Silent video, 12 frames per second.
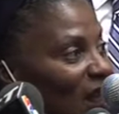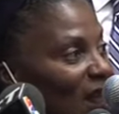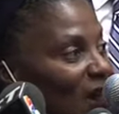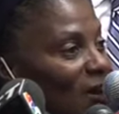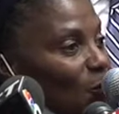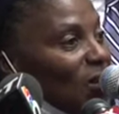
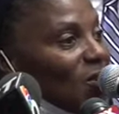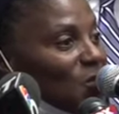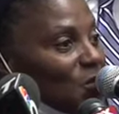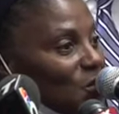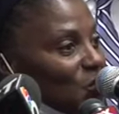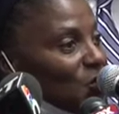And we are
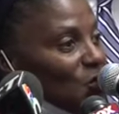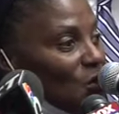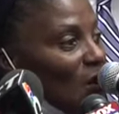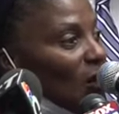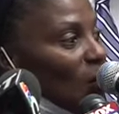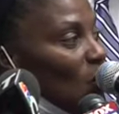sisters
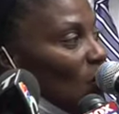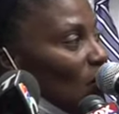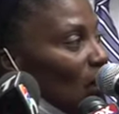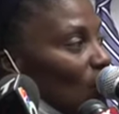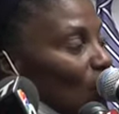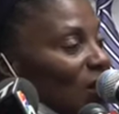all over,
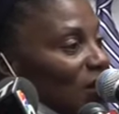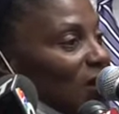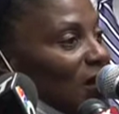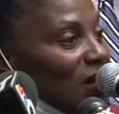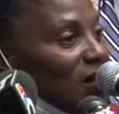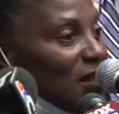and we
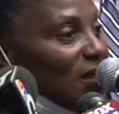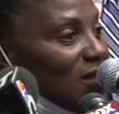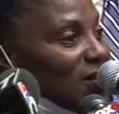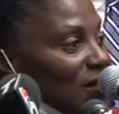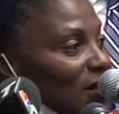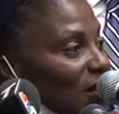sit in
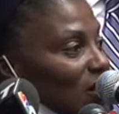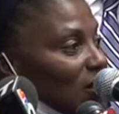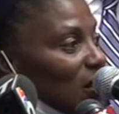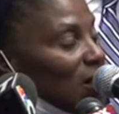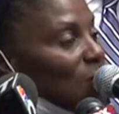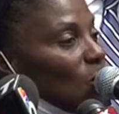these seats
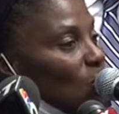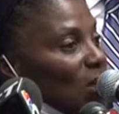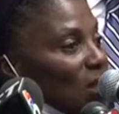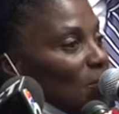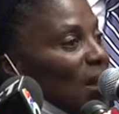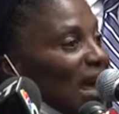so that we
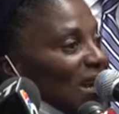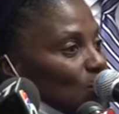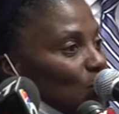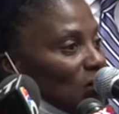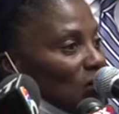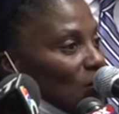can pass
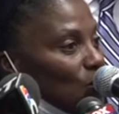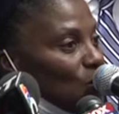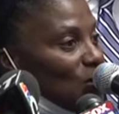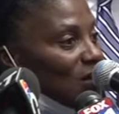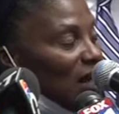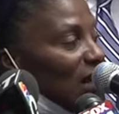
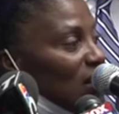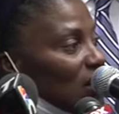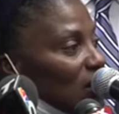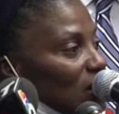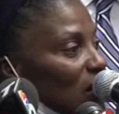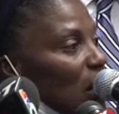resolutions like
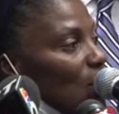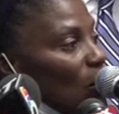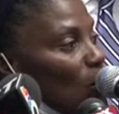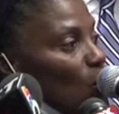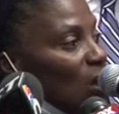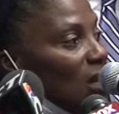this.
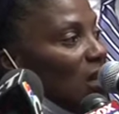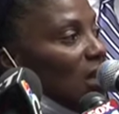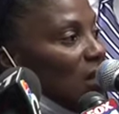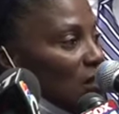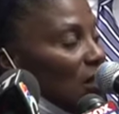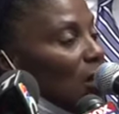But we
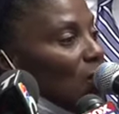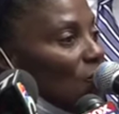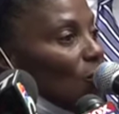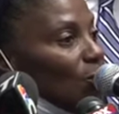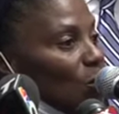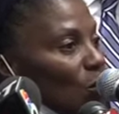need to hear
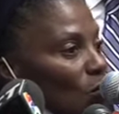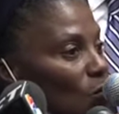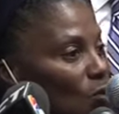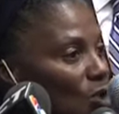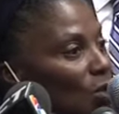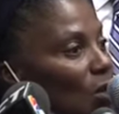from you
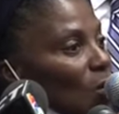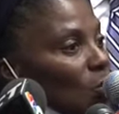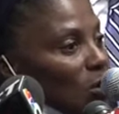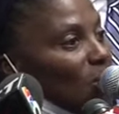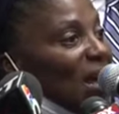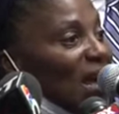to know
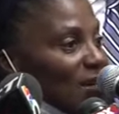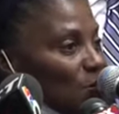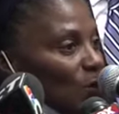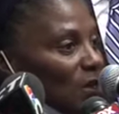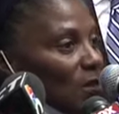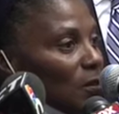to pass
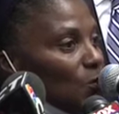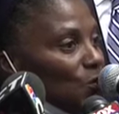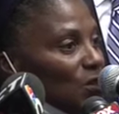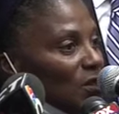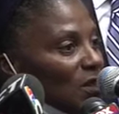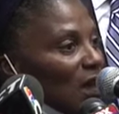
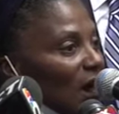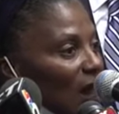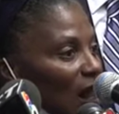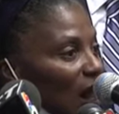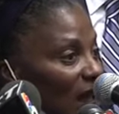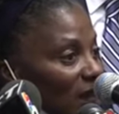resolutions
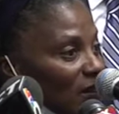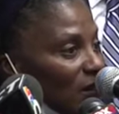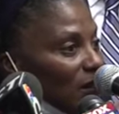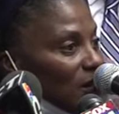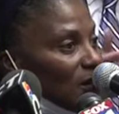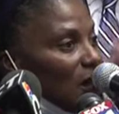like
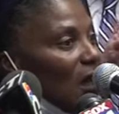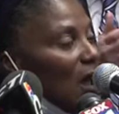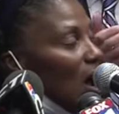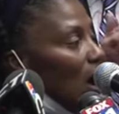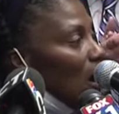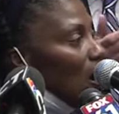this.
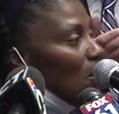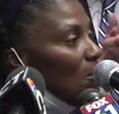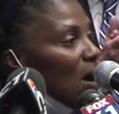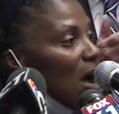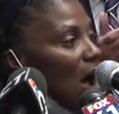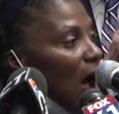
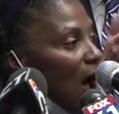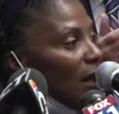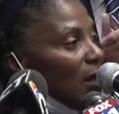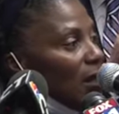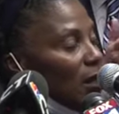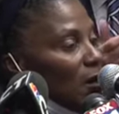I
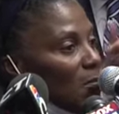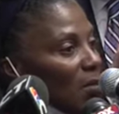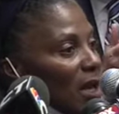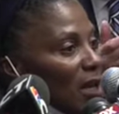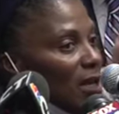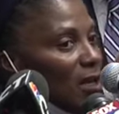am,
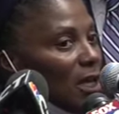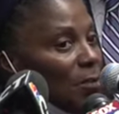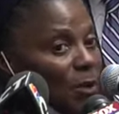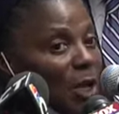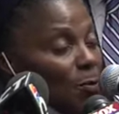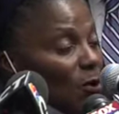and
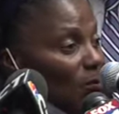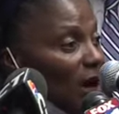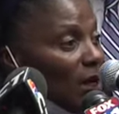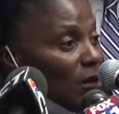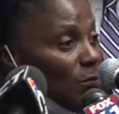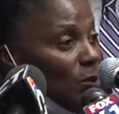people in my
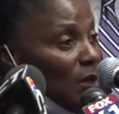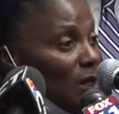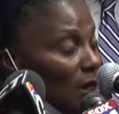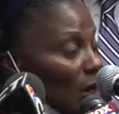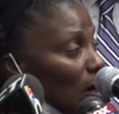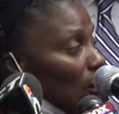community
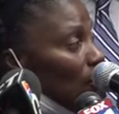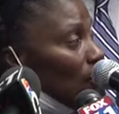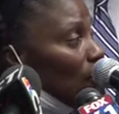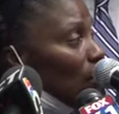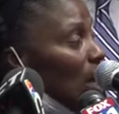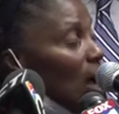know,
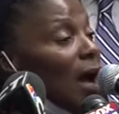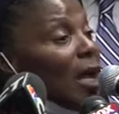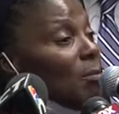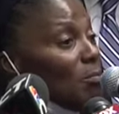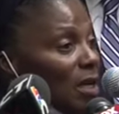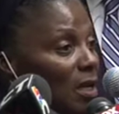I
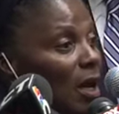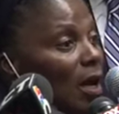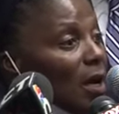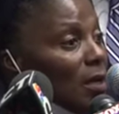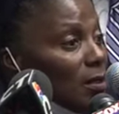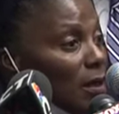am
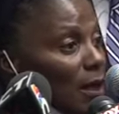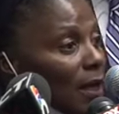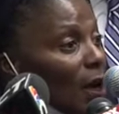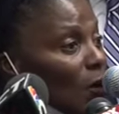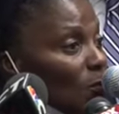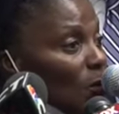beyond
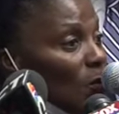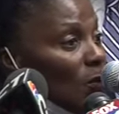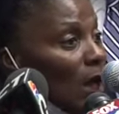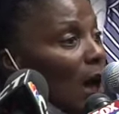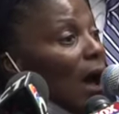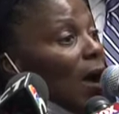accountable.
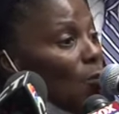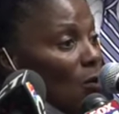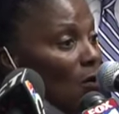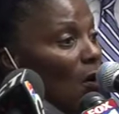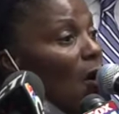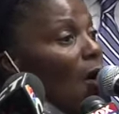I
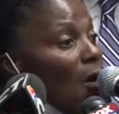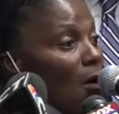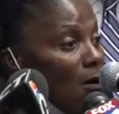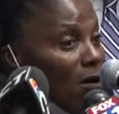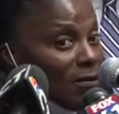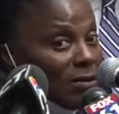will
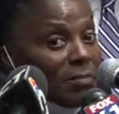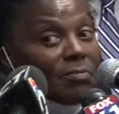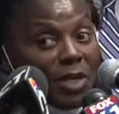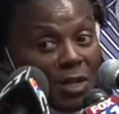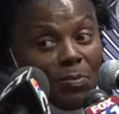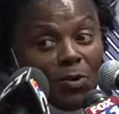call
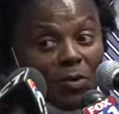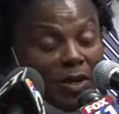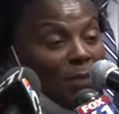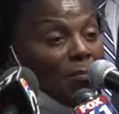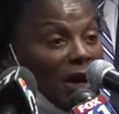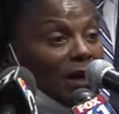people
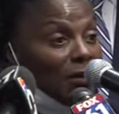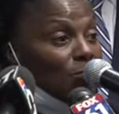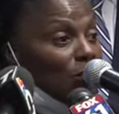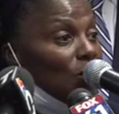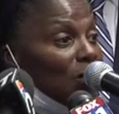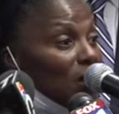in my
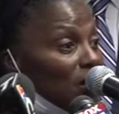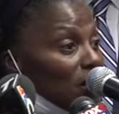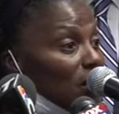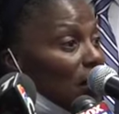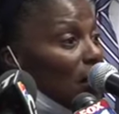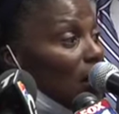community to
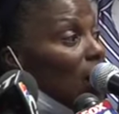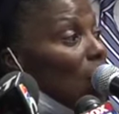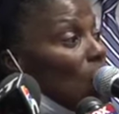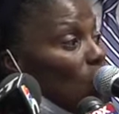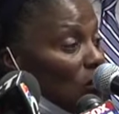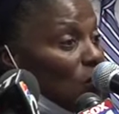say,
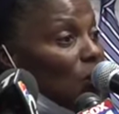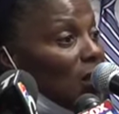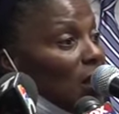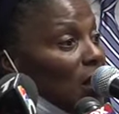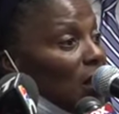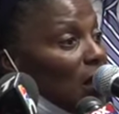what do we
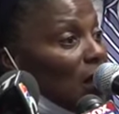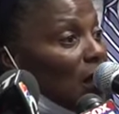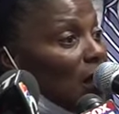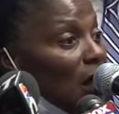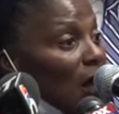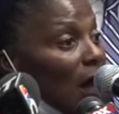need?
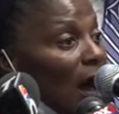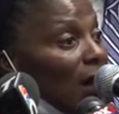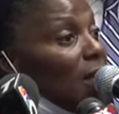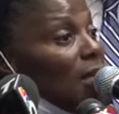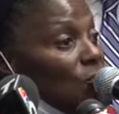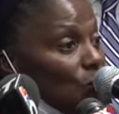I
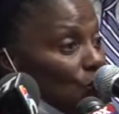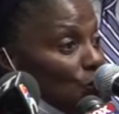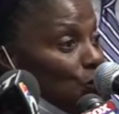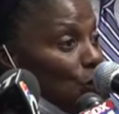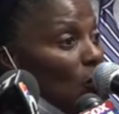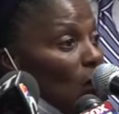need you
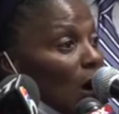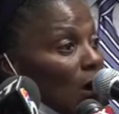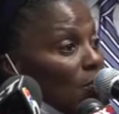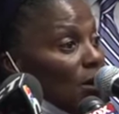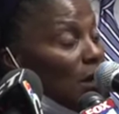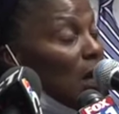to show
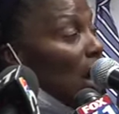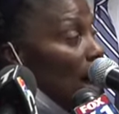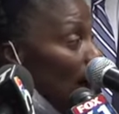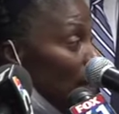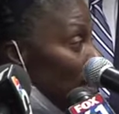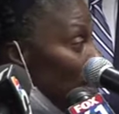up.
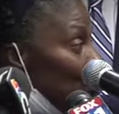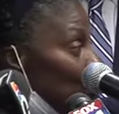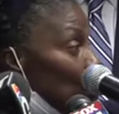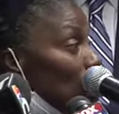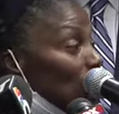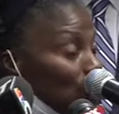I need you
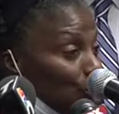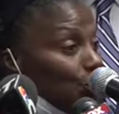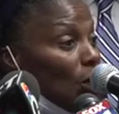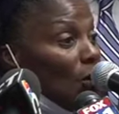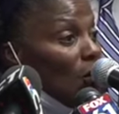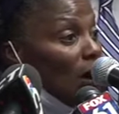to
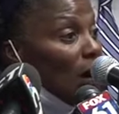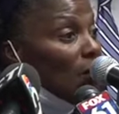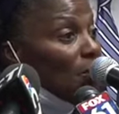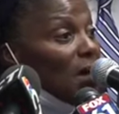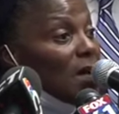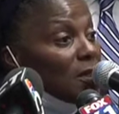show
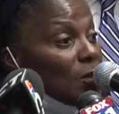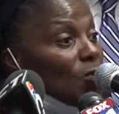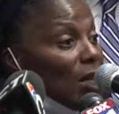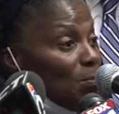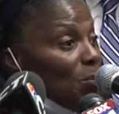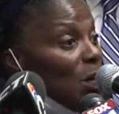up so
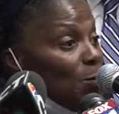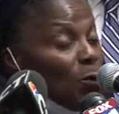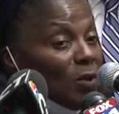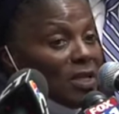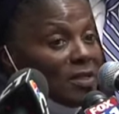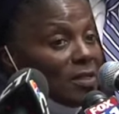that people
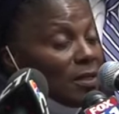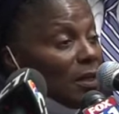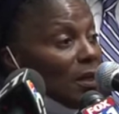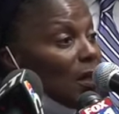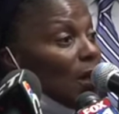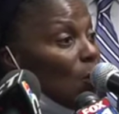can
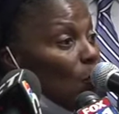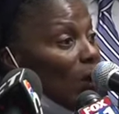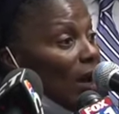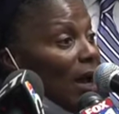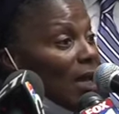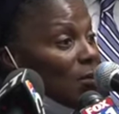see when
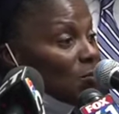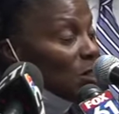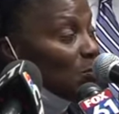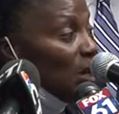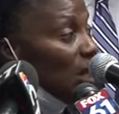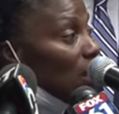I am
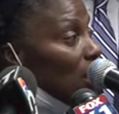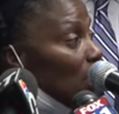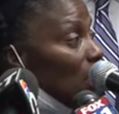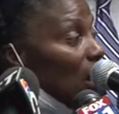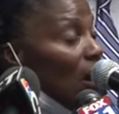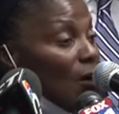speaking
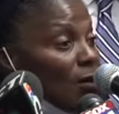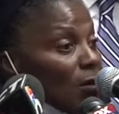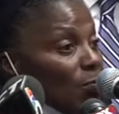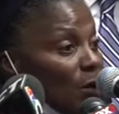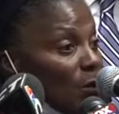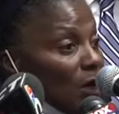about our
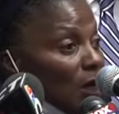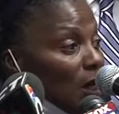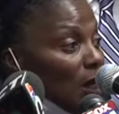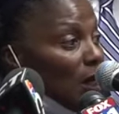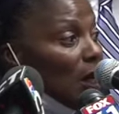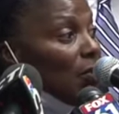
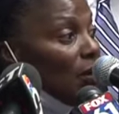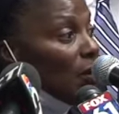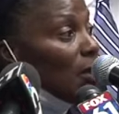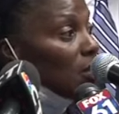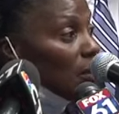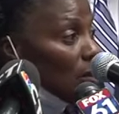community, there
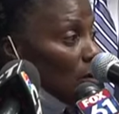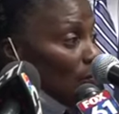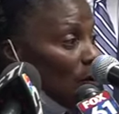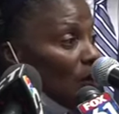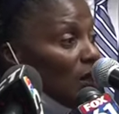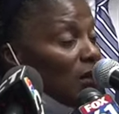is a
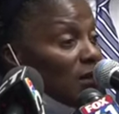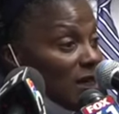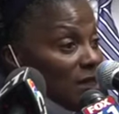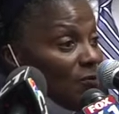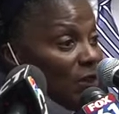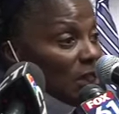community
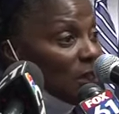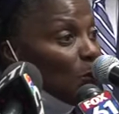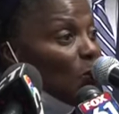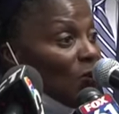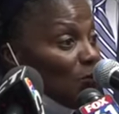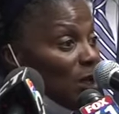that's
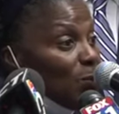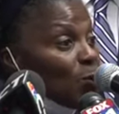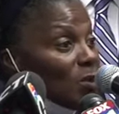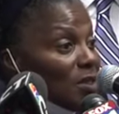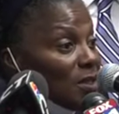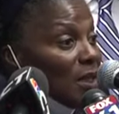visible for people
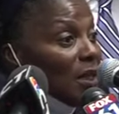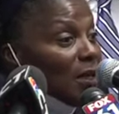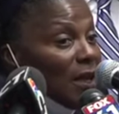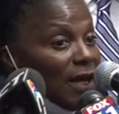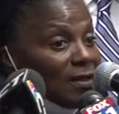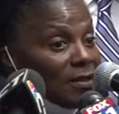to see and
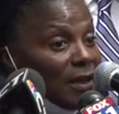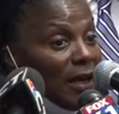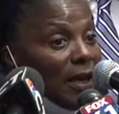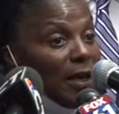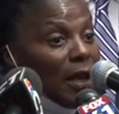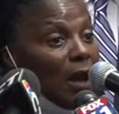not
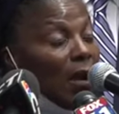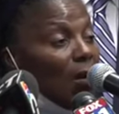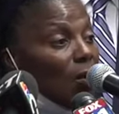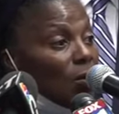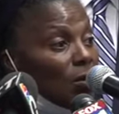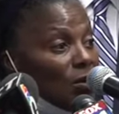saying,
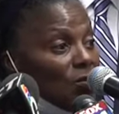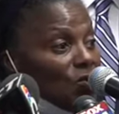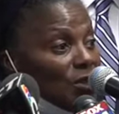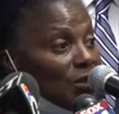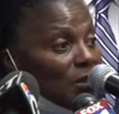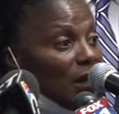oh, you're
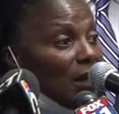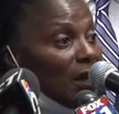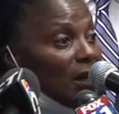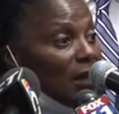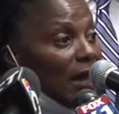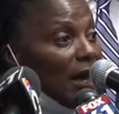just
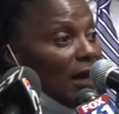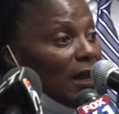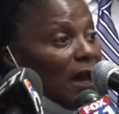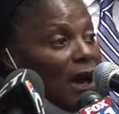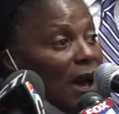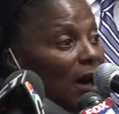saying that
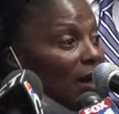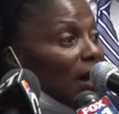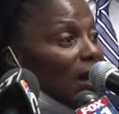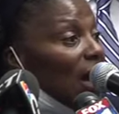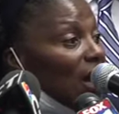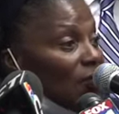kind
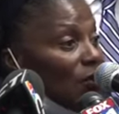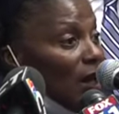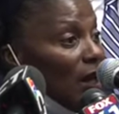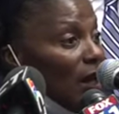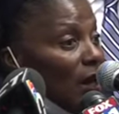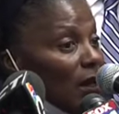of out of your
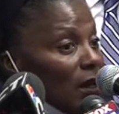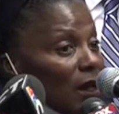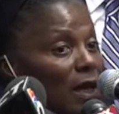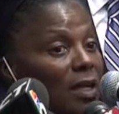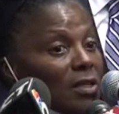head.